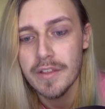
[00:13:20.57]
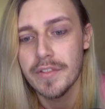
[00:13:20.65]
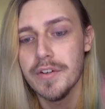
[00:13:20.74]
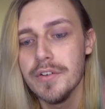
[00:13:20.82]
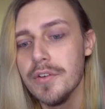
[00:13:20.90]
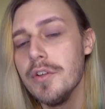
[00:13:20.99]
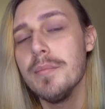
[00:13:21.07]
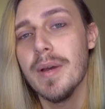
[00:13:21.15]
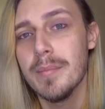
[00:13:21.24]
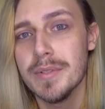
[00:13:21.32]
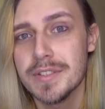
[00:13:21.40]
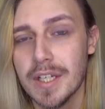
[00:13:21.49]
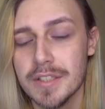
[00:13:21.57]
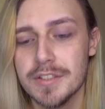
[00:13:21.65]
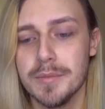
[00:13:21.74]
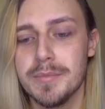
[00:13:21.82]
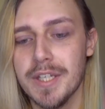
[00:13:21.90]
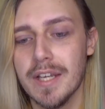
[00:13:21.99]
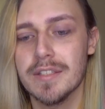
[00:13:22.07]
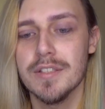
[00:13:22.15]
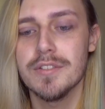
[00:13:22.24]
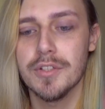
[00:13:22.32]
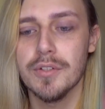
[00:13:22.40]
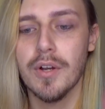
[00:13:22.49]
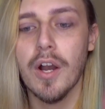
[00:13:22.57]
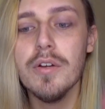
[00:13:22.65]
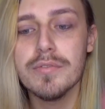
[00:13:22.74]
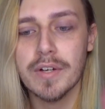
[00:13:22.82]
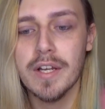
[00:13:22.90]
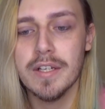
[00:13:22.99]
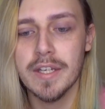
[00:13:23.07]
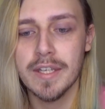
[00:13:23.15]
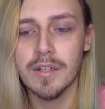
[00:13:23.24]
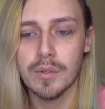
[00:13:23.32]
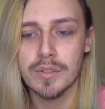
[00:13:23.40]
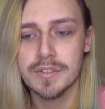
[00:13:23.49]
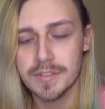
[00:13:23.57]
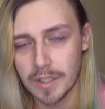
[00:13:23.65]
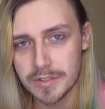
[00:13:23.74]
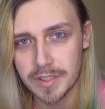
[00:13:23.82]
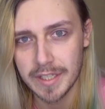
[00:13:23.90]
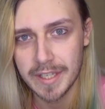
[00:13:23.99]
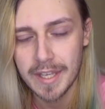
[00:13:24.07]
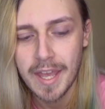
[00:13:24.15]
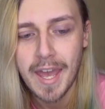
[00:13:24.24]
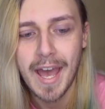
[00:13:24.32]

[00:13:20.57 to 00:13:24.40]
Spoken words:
that new members are subjected to overtly or subtly,